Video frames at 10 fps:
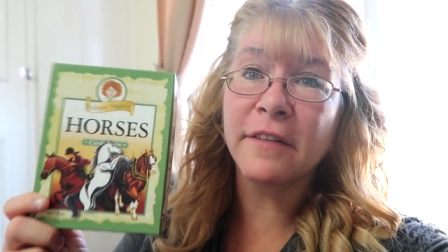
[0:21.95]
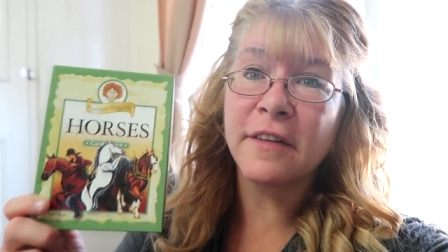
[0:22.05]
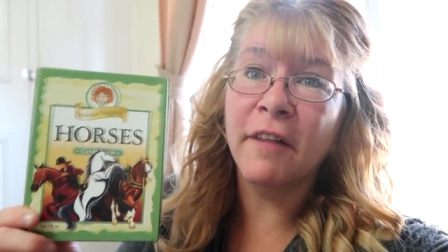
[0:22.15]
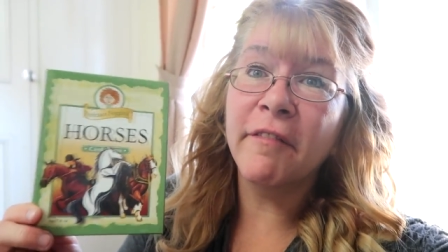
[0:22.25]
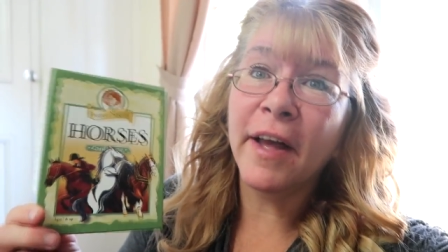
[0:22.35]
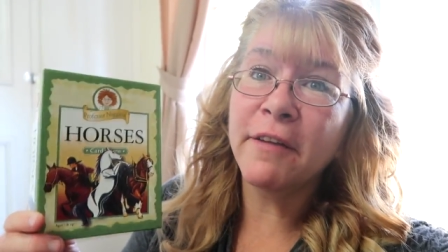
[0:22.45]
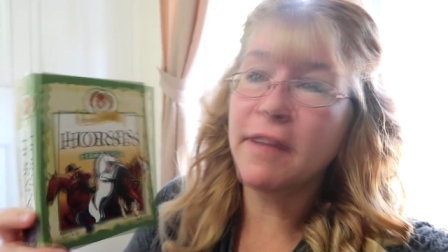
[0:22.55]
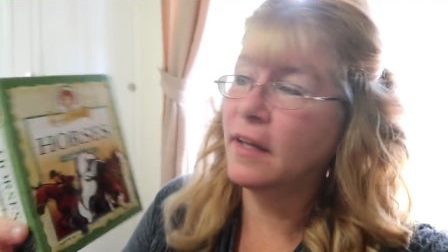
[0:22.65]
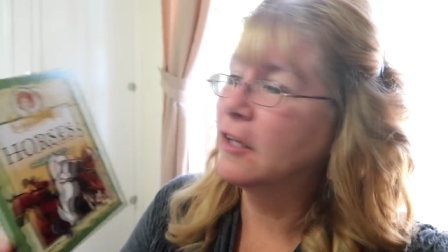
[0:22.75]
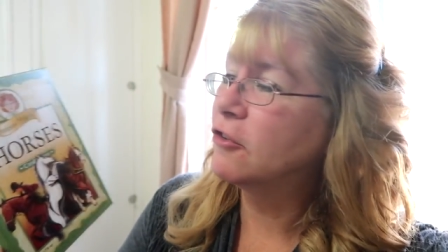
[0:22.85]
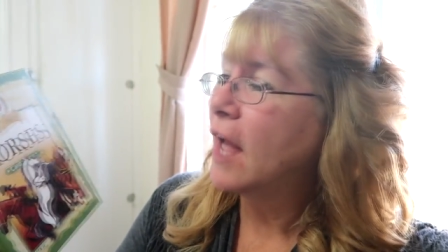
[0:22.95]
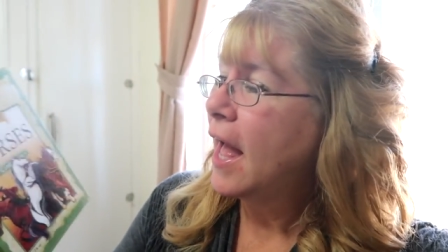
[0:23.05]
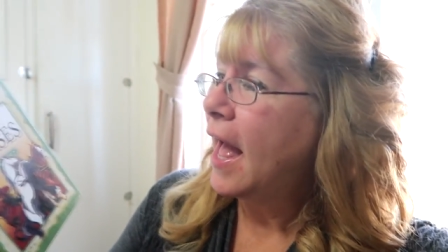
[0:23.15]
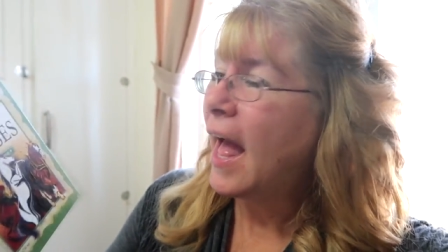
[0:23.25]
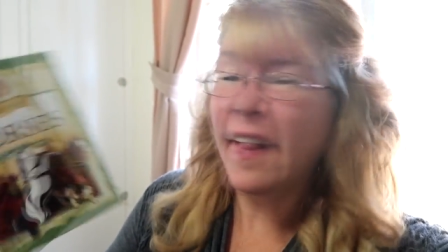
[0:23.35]
It's called Value Village,
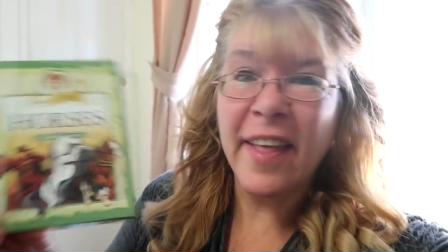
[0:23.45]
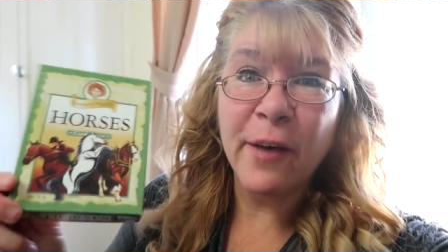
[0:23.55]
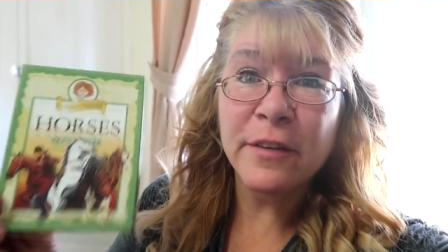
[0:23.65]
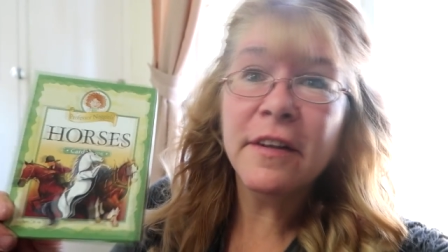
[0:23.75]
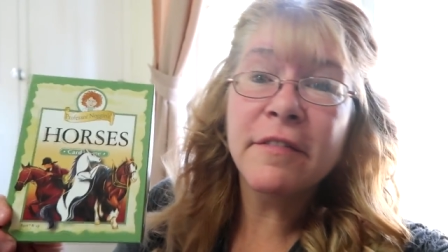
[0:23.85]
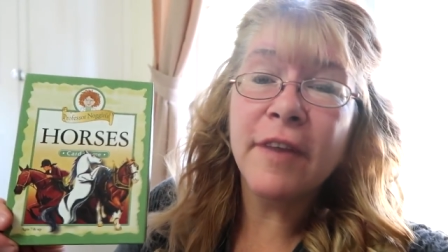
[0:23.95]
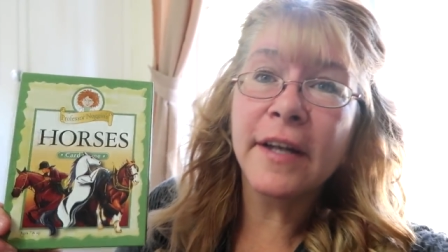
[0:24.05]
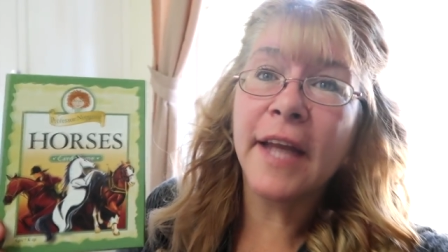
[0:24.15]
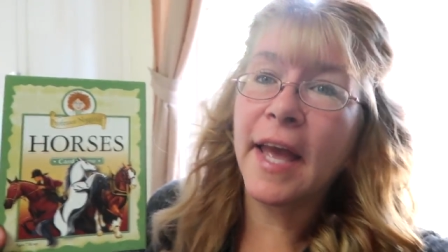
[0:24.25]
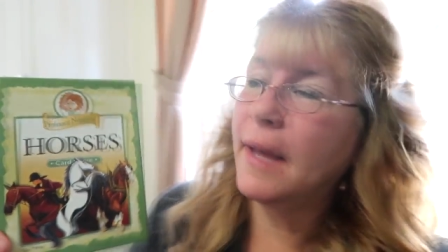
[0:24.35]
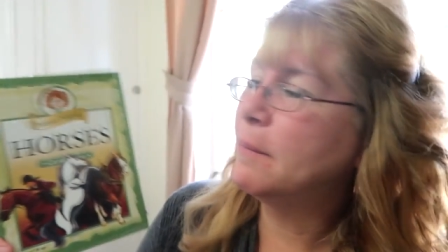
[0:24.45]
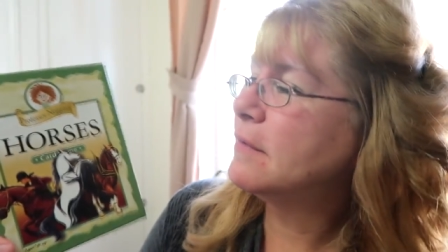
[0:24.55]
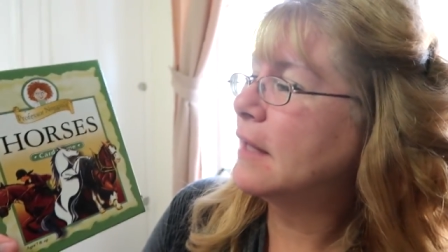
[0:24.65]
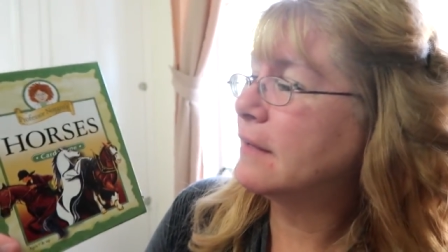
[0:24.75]
and they always have fun games.